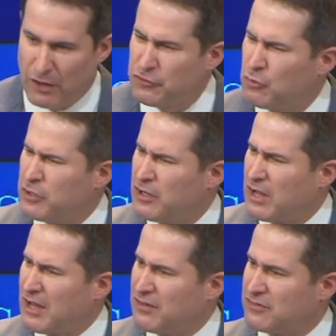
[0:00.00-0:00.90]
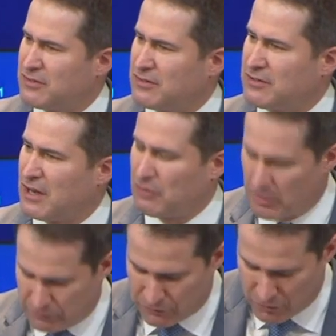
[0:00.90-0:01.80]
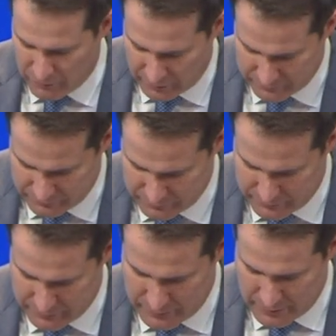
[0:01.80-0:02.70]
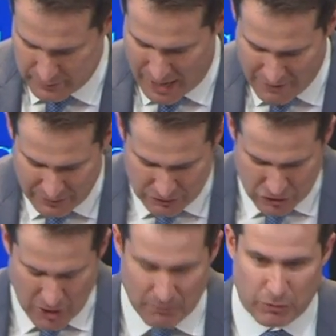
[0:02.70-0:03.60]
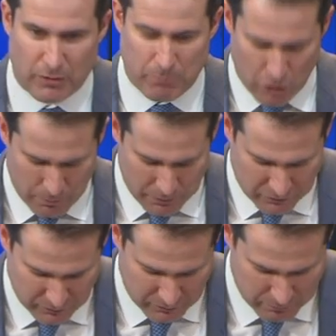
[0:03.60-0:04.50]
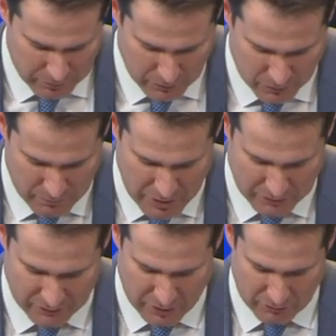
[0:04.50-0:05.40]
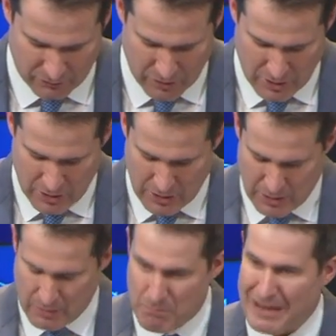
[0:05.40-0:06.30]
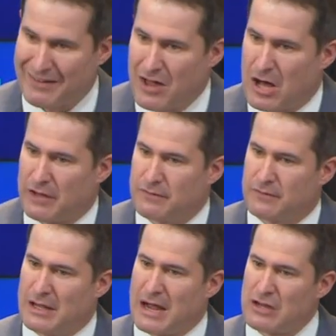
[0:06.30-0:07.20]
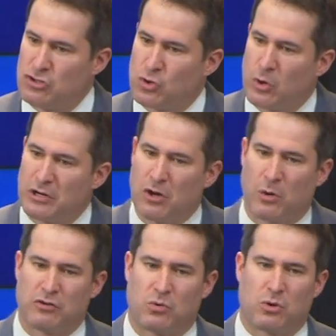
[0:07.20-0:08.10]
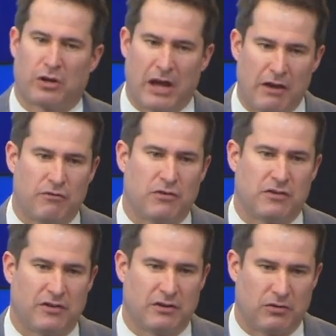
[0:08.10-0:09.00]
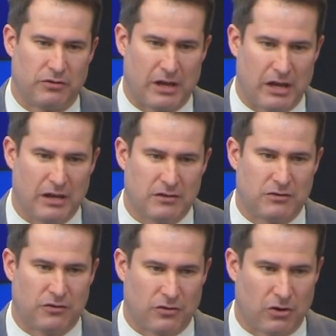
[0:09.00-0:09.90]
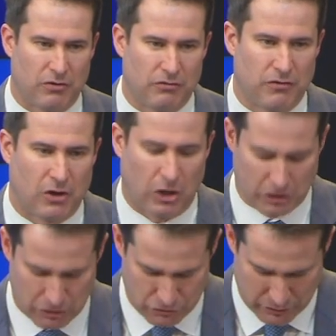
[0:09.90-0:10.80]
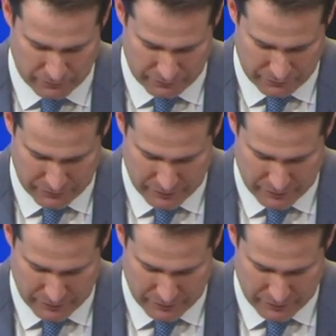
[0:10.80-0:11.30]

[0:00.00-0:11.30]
I also realized that I loved serving, that having a job with a purpose bigger than myself meant a lot, and I enjoyed going to work every single day to serve our country,